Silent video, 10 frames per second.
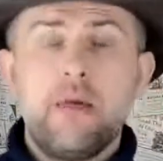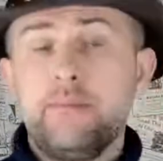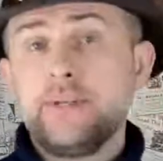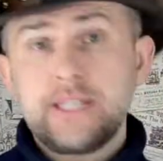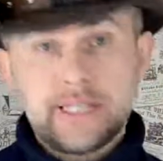
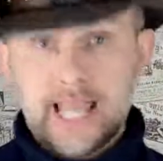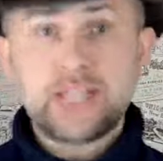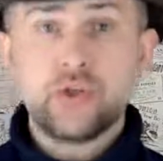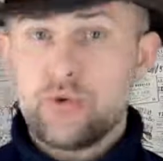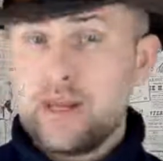Please
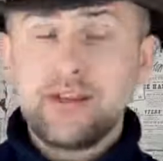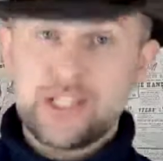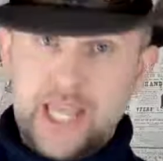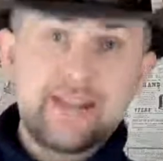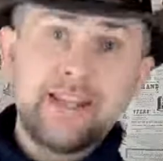exaggerate it.
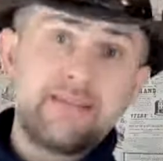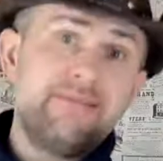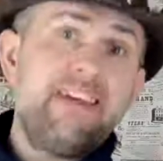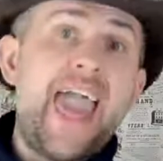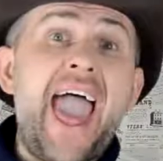Say it like
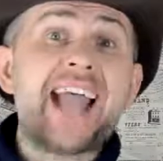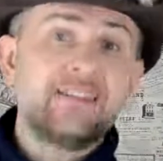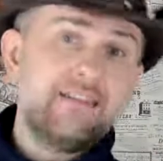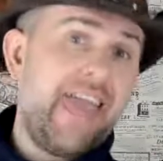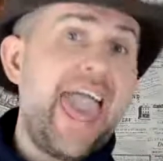
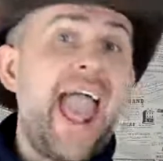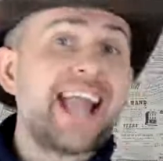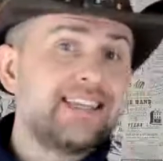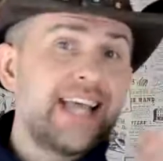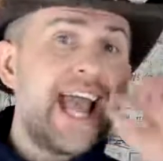that,
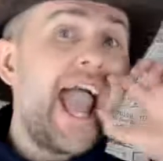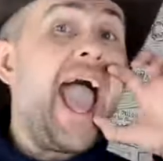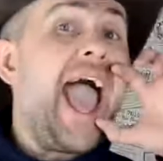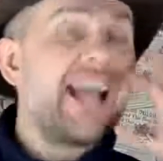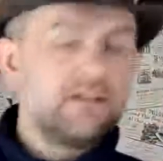
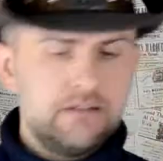ah,